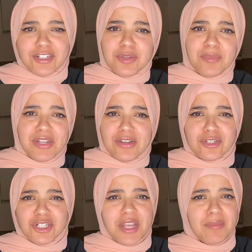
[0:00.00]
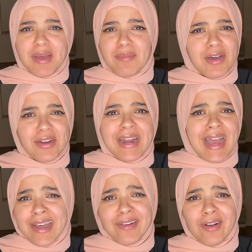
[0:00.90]
There should be no shame about it
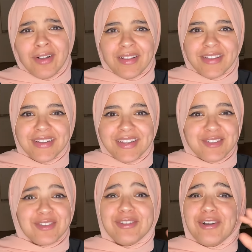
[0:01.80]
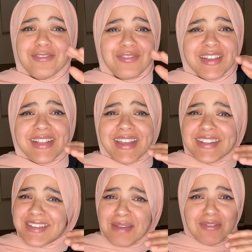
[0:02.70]
at all. So don't feel
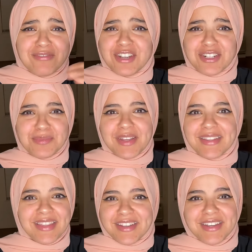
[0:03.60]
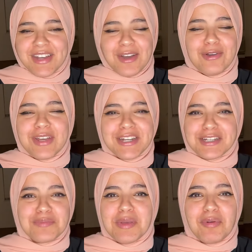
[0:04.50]
any type of judgment. Like, who
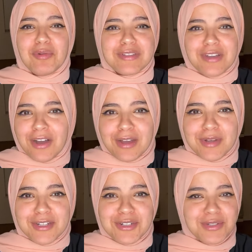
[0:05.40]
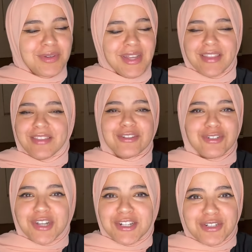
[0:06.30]
cares? People will talk about you, they'll
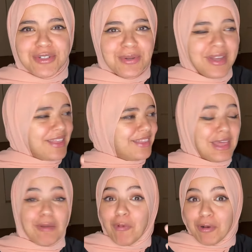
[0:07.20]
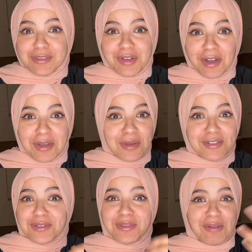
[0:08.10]
judge you, they won't talk
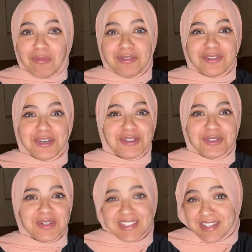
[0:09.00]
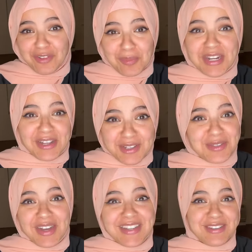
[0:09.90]
about you, they won't judge you because everybody
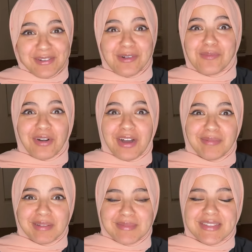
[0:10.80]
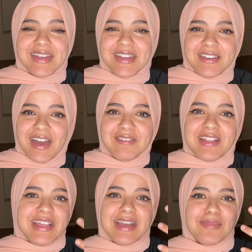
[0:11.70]
also has their own problems. You have
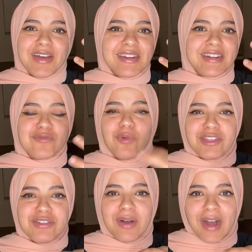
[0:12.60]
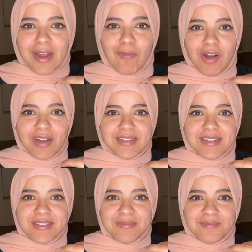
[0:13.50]
to think about it as what do I
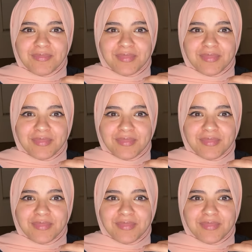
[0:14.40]
want?